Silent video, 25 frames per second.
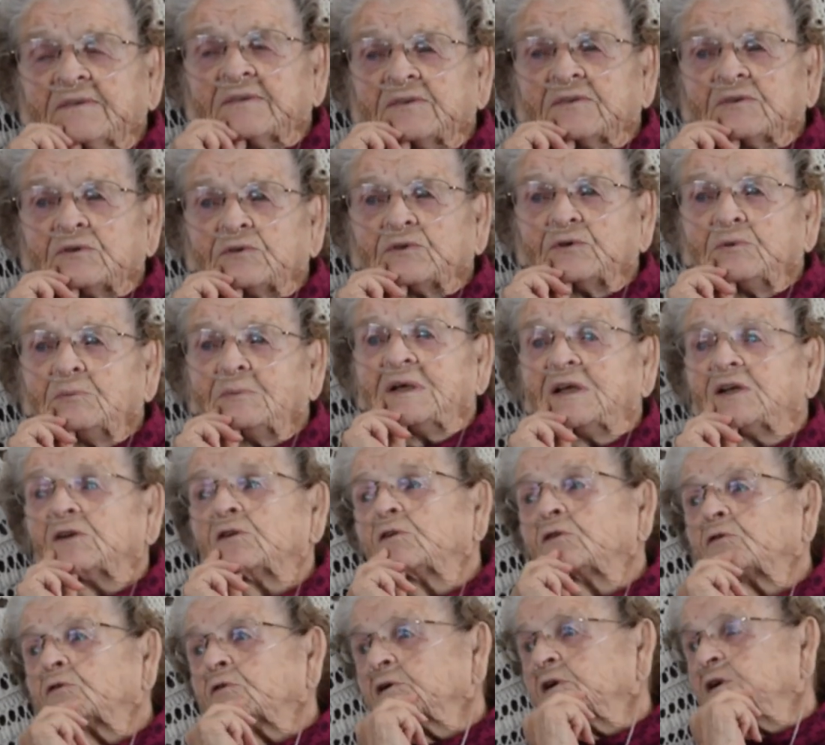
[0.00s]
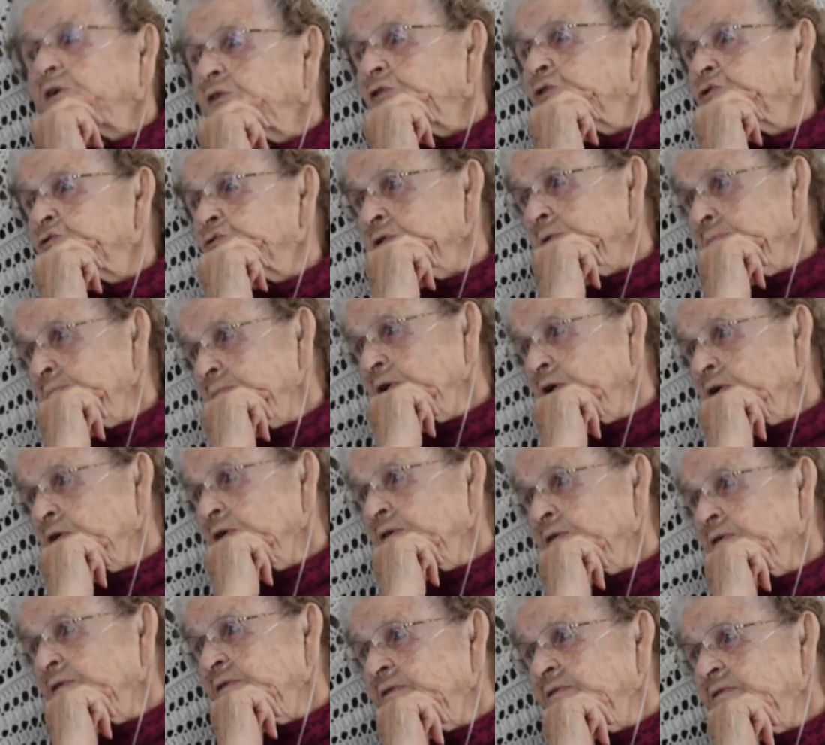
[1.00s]
oh, you mean Gloria Scribner?
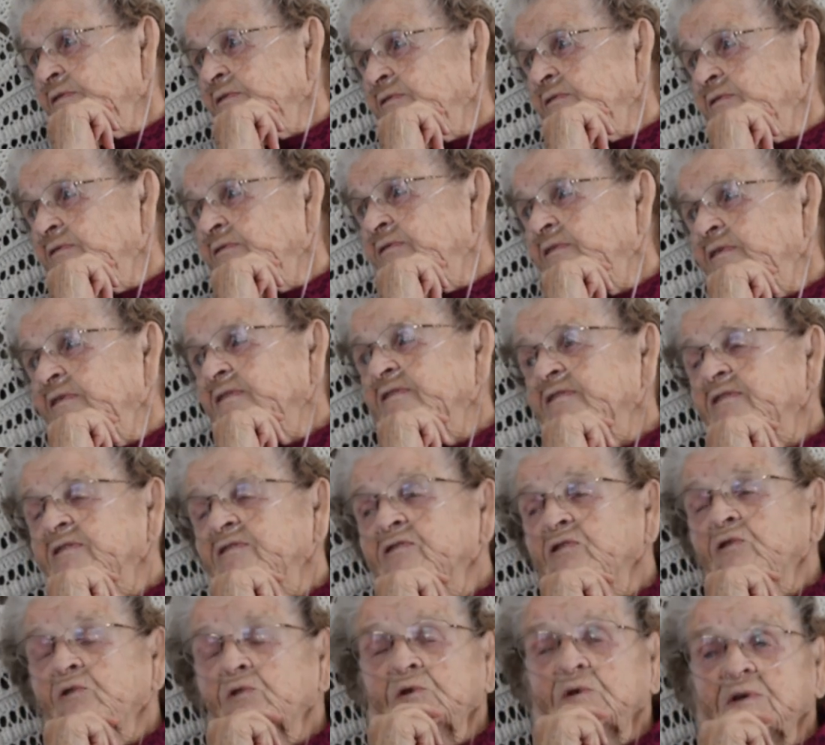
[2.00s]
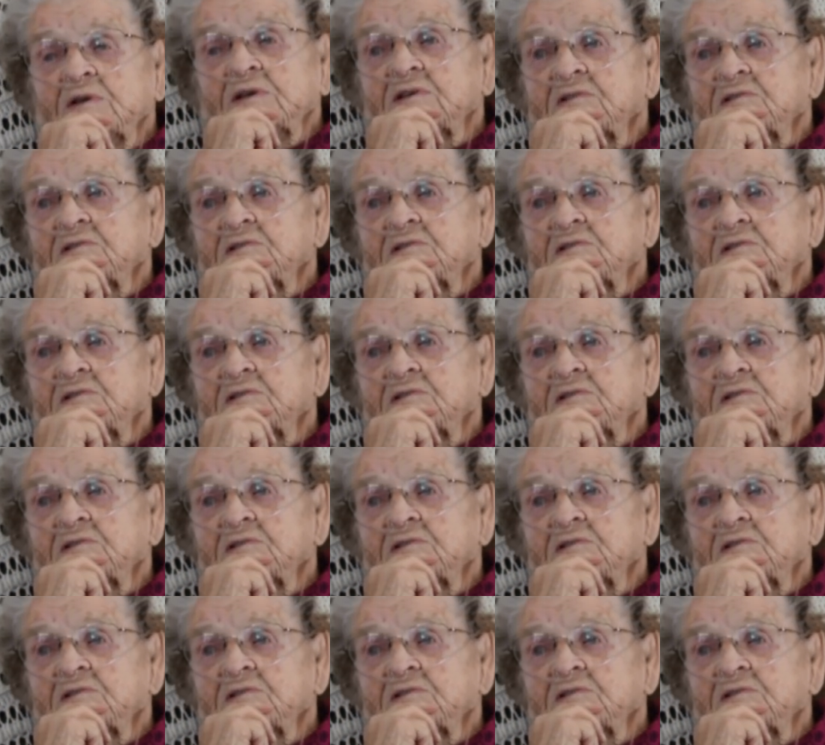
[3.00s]
And I says, oh,